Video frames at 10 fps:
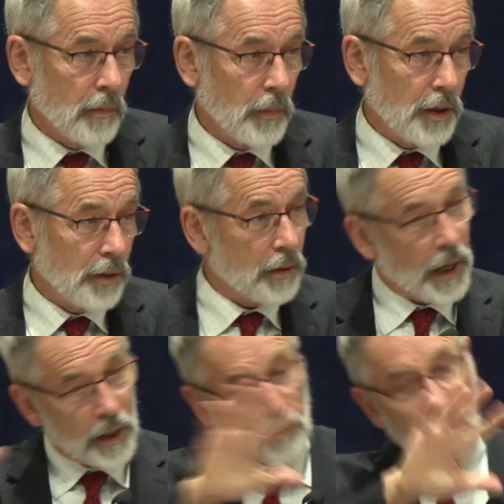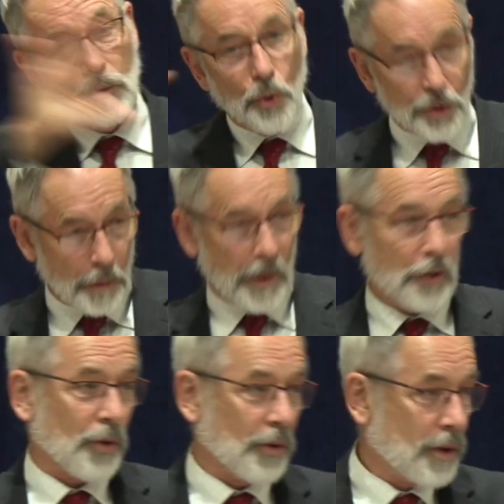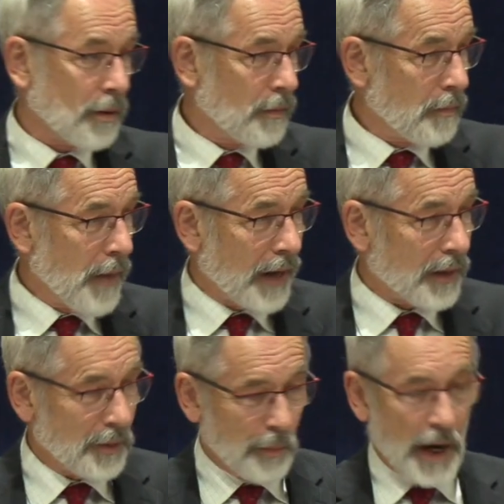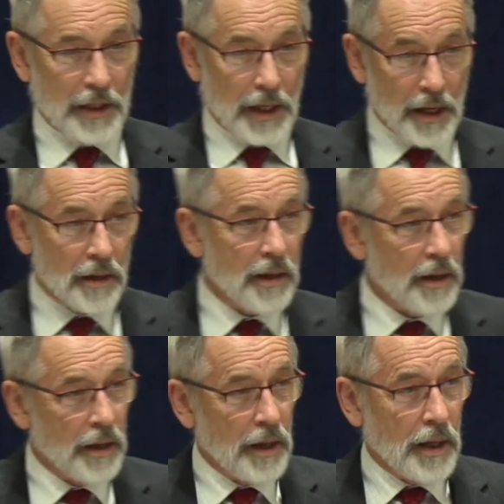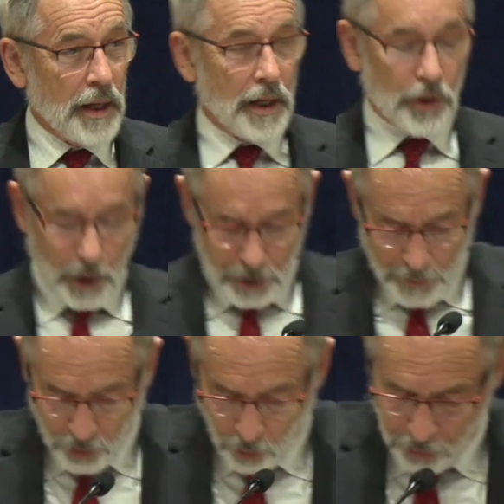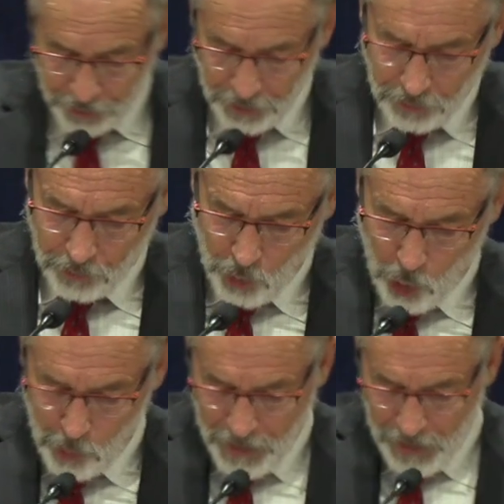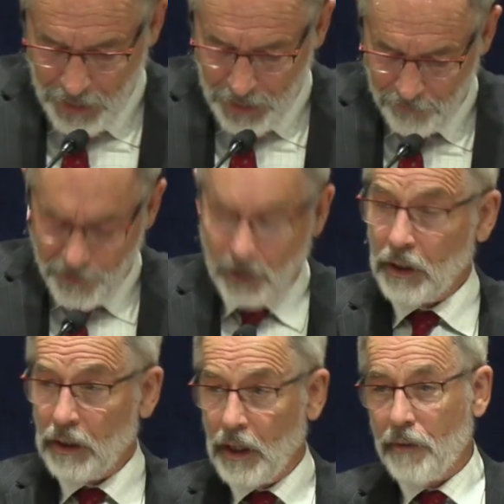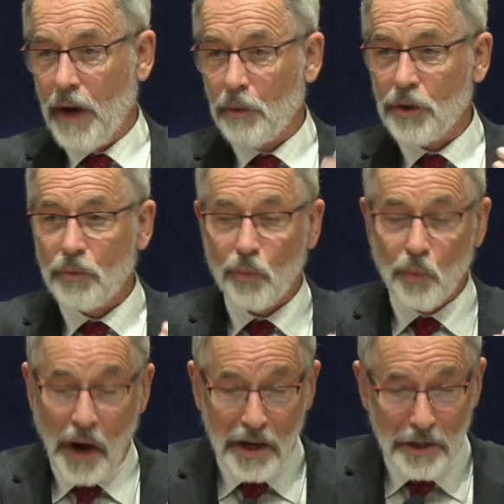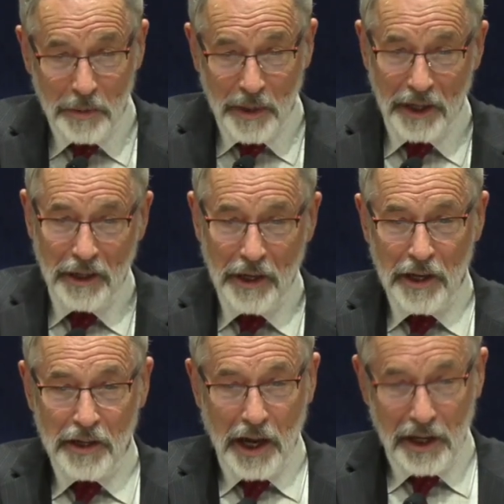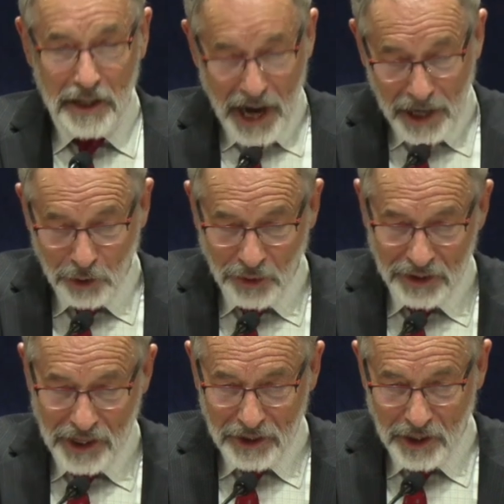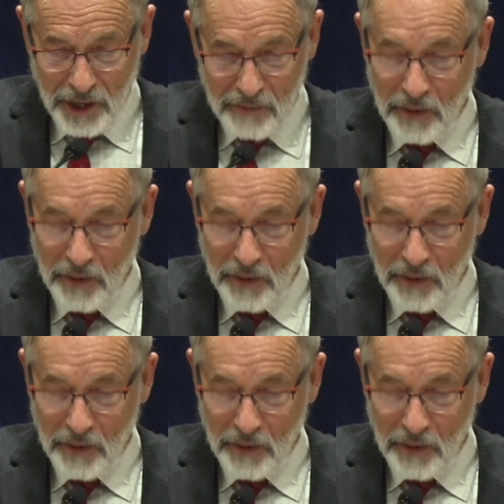We had 2 semesters back in my day. And so I spent a whole year in Rome, and I fell in love. I was wanting to be not an actor at that time.